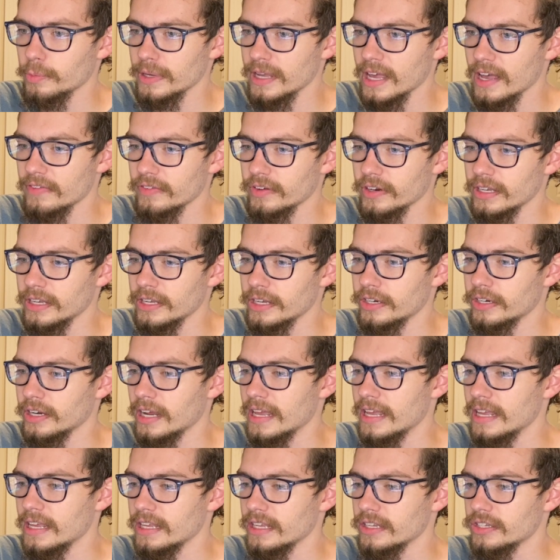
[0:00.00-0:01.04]
we have right here
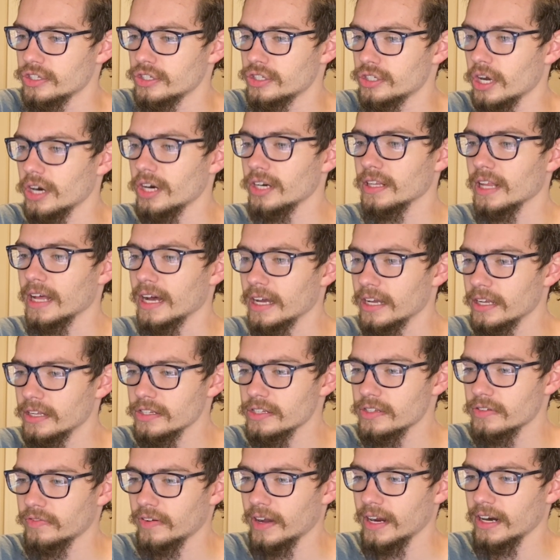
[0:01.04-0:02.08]
a Star
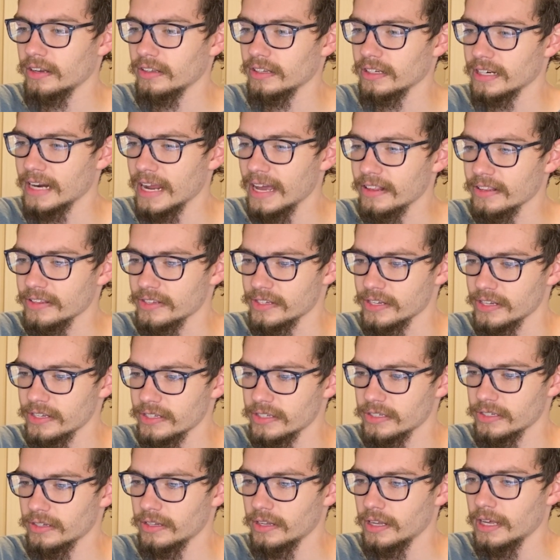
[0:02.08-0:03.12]
Alliance Final
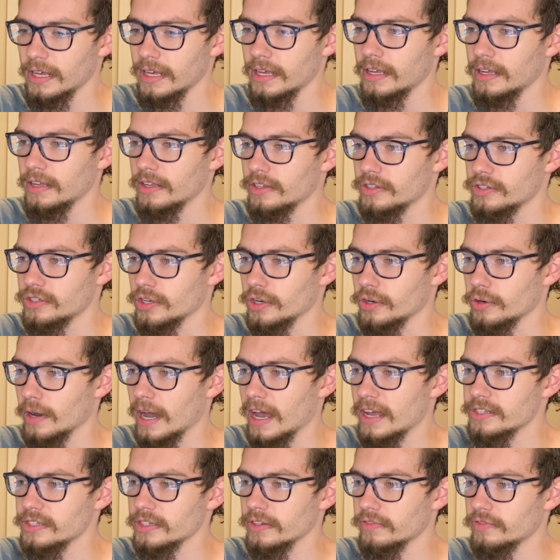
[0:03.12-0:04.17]
Analysis. So
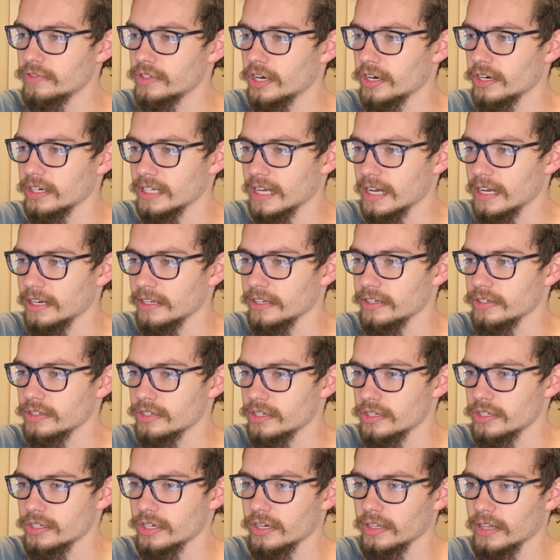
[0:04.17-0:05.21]
as if Dark
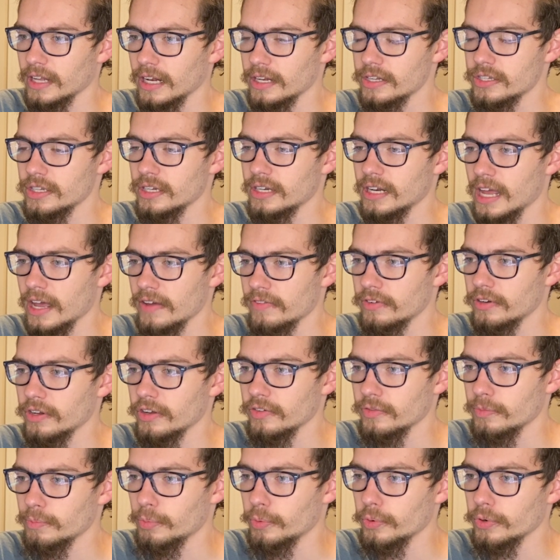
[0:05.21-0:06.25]
Tidings Star Alliance didn't have
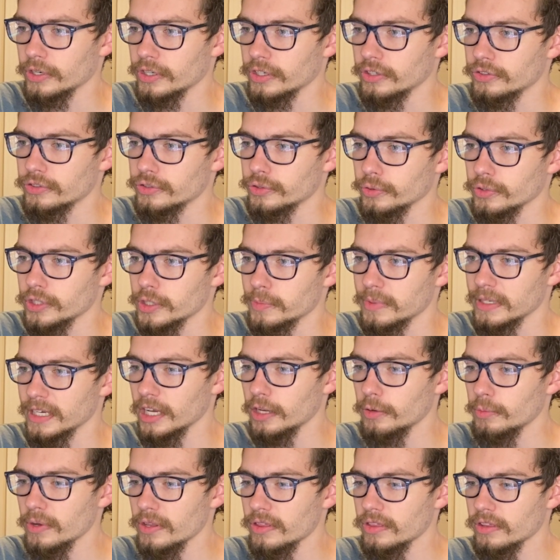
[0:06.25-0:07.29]
enough board control to
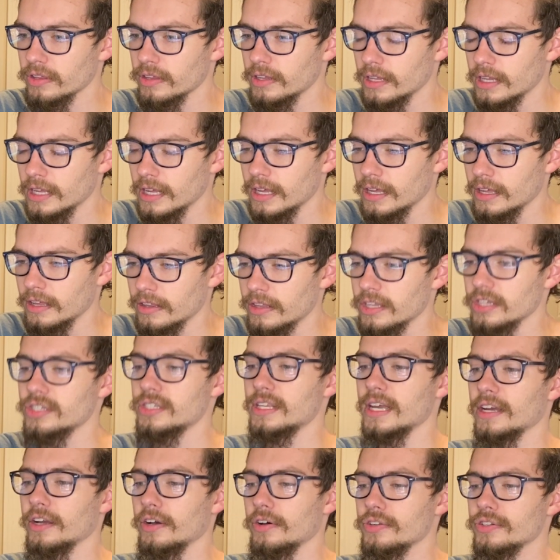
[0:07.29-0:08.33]
begin with, this
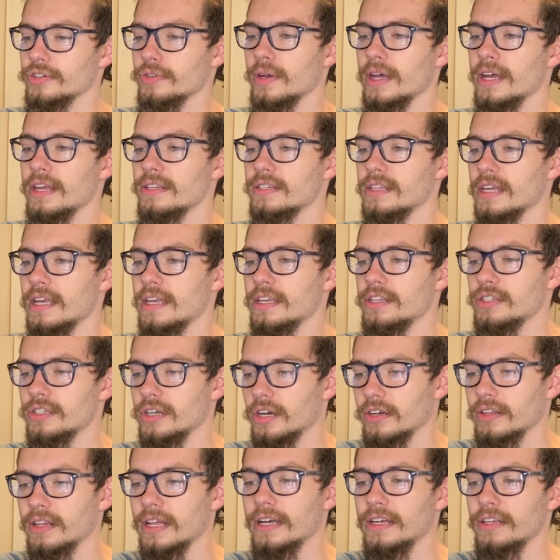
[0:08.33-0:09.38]
deck also has a
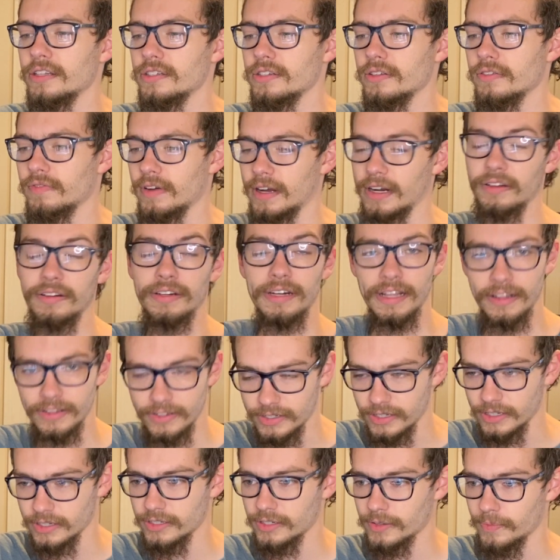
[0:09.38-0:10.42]
Star Alliance Final
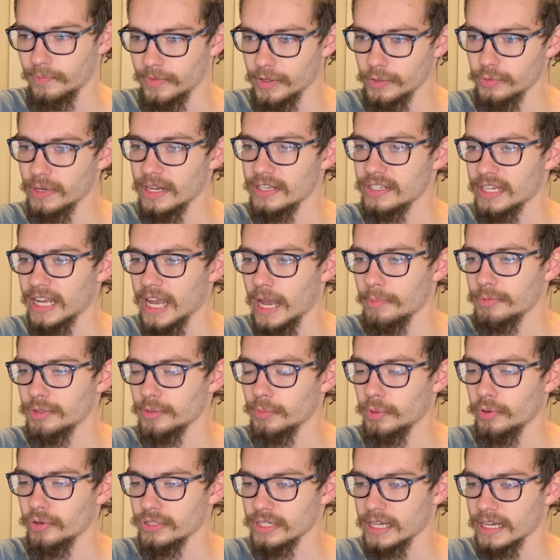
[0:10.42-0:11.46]
Analysis. This one has a capture
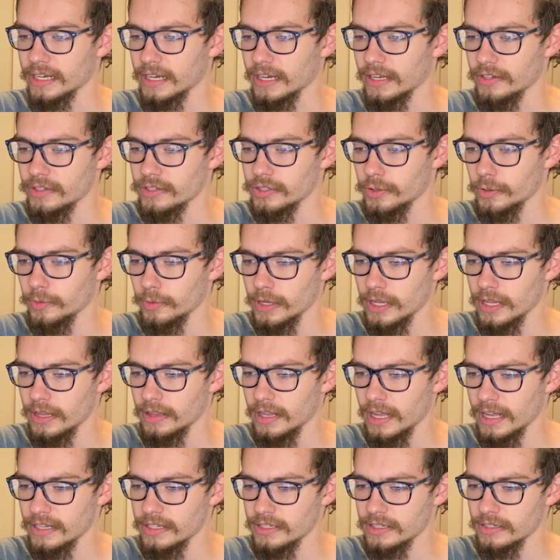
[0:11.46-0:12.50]
bonus icon, so
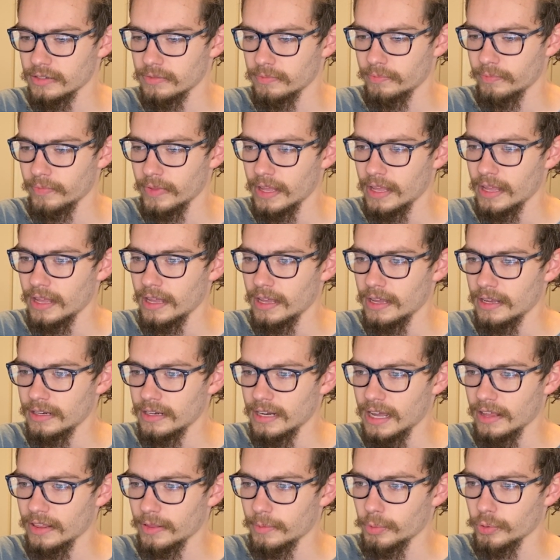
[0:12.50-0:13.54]
that's
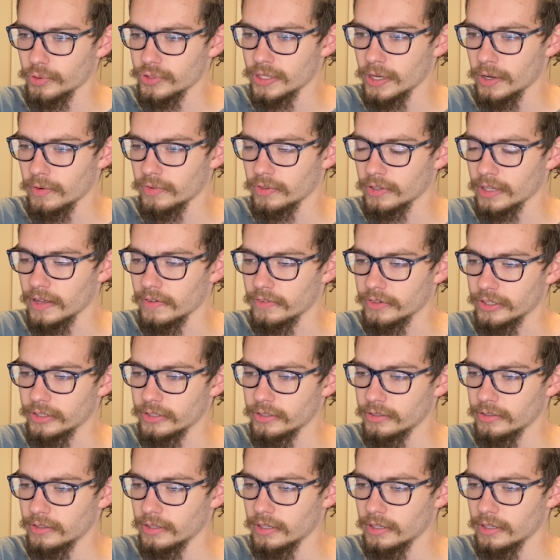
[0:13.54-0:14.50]
not the most helpful ever,